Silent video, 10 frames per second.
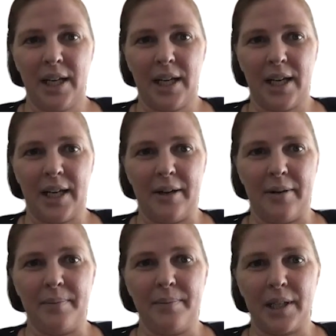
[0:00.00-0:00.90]

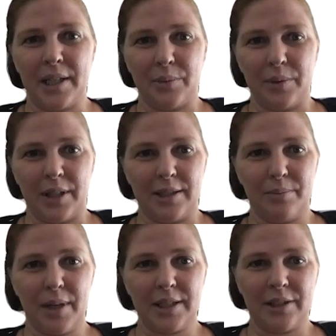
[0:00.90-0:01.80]
Um, because when these
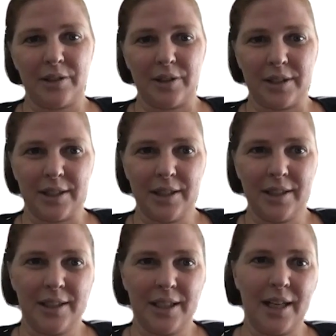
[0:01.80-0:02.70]
muscles
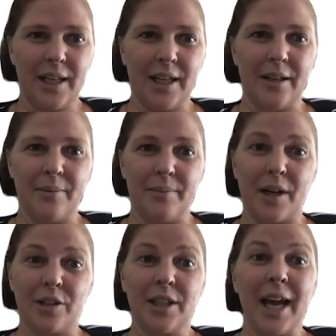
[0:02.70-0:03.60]
um,
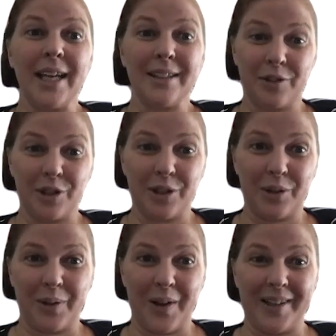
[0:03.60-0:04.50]
are tight for
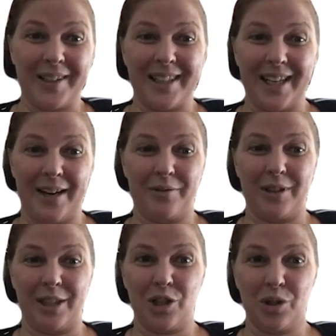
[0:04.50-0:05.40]
so long, they get
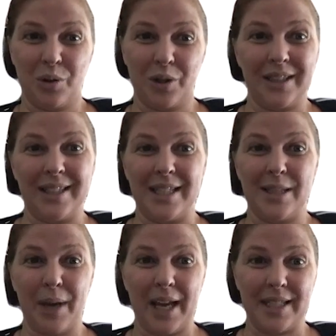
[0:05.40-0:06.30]
really short and
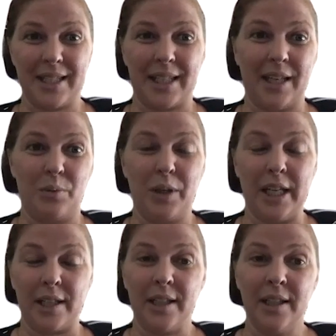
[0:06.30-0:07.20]
spastic and
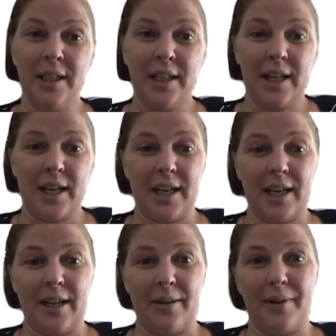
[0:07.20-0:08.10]
weak.
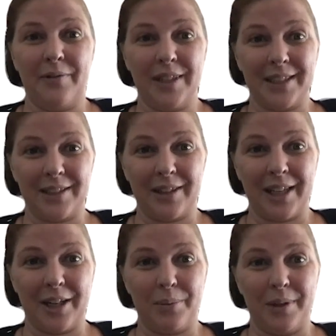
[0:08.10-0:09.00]
Um, and physical
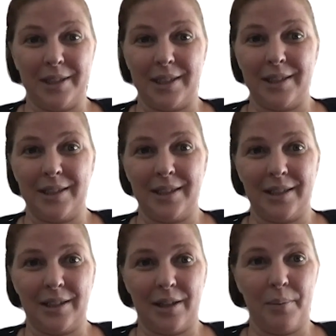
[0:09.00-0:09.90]
therapy is
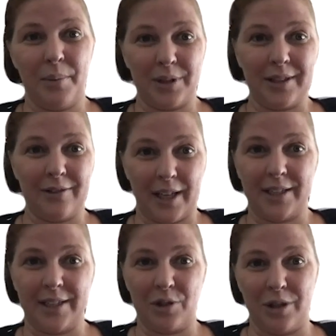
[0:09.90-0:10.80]
the most
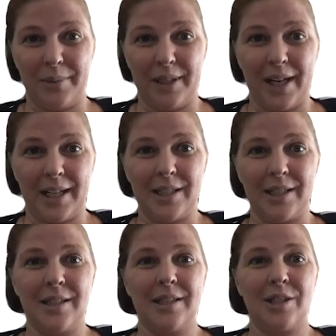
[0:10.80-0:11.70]
effective treatment at
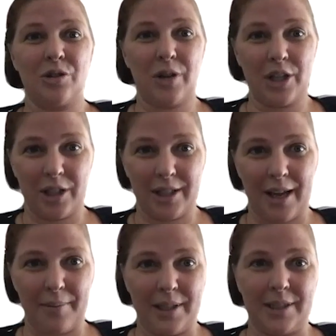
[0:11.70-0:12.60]
stretching
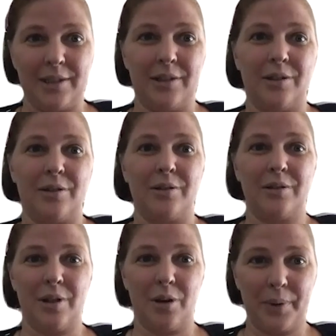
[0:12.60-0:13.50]
that muscle,
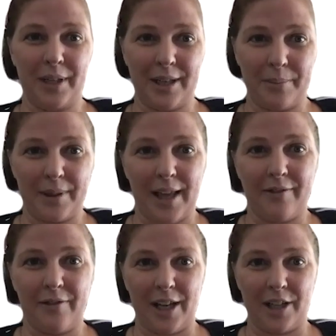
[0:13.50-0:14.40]
opening up
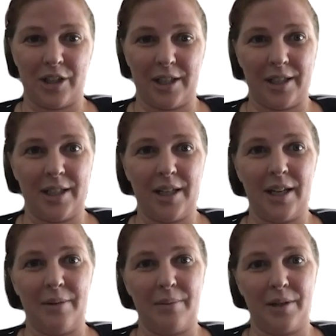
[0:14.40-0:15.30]
that fascia,
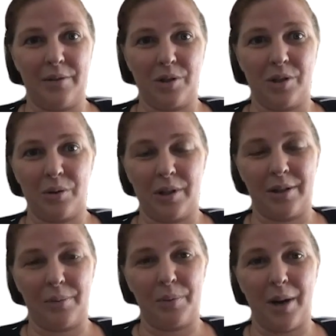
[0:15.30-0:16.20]
um, and restoring
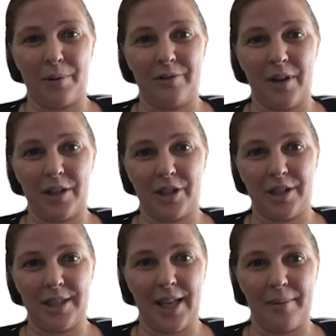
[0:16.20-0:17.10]
the proper function
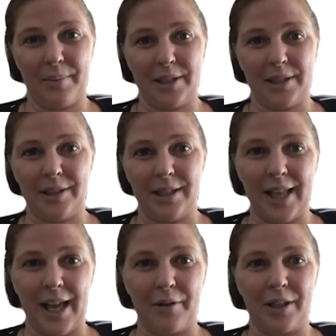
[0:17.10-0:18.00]
to that muscle and
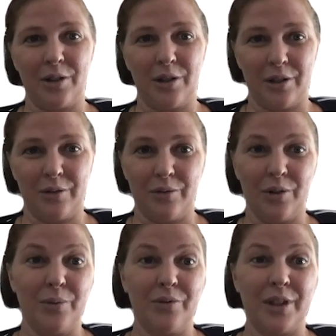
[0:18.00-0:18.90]
allowing ner-
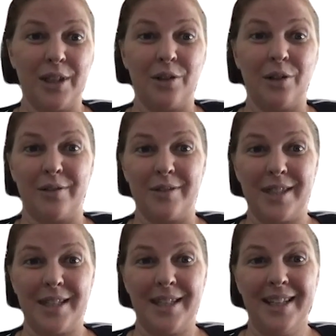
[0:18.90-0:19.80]
room for the
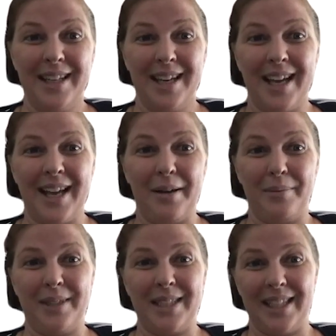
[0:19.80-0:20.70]
nerves
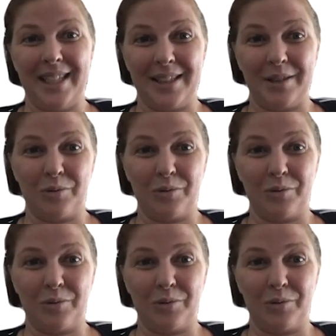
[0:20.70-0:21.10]
um, to heal and